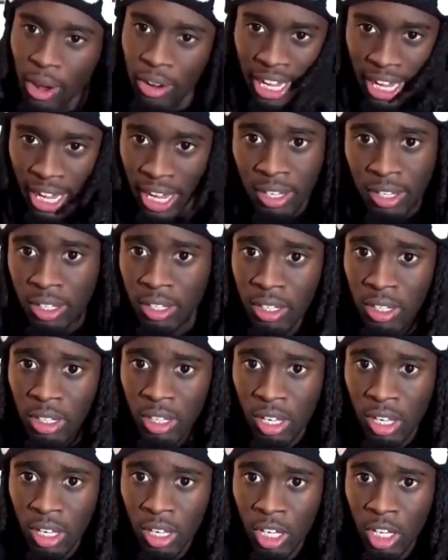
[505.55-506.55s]
gang?
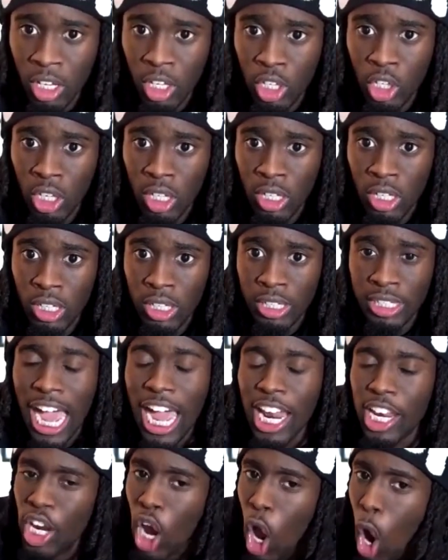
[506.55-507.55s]
Y'all
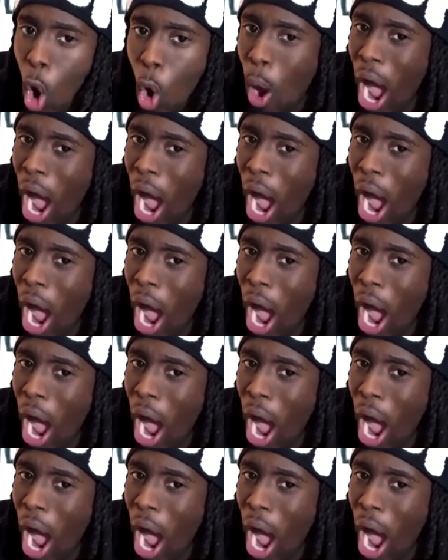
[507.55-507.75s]
know